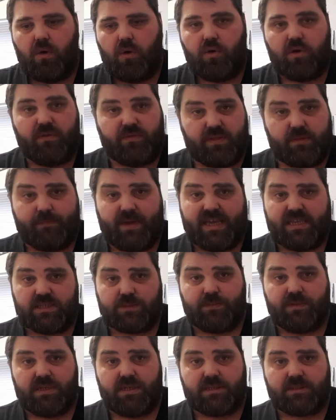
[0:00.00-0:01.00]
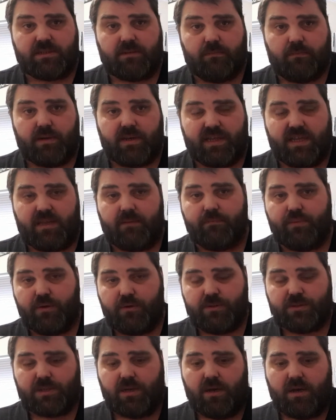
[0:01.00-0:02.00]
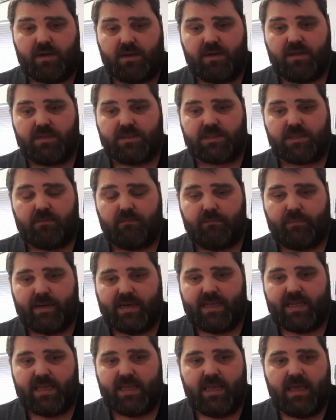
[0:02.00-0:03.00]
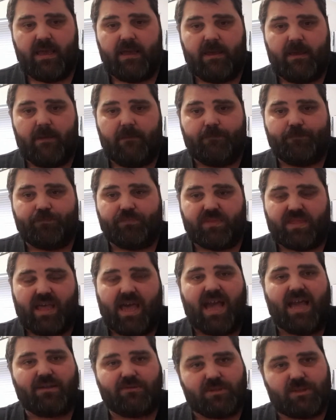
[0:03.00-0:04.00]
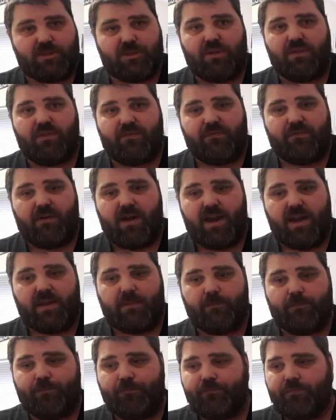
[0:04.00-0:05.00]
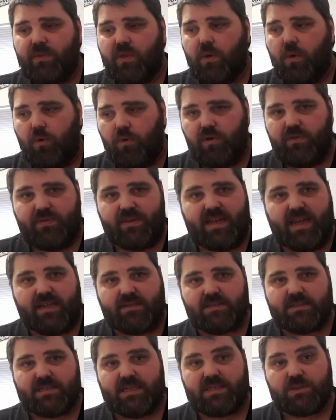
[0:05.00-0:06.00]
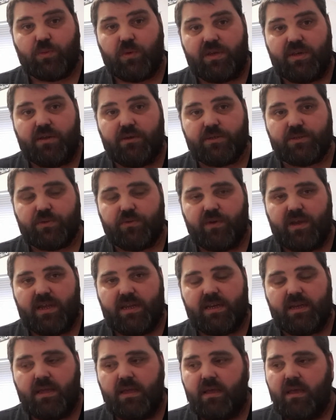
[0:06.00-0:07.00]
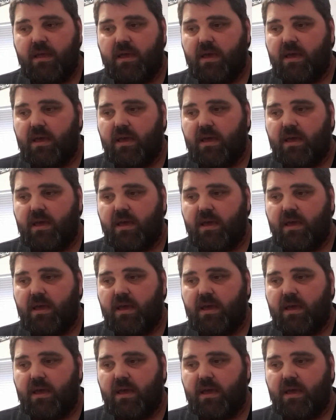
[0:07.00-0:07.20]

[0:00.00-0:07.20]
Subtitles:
all of the basement is complete, Pooh's garden is complete, the house is on the frame, all of the downstairs windows are in,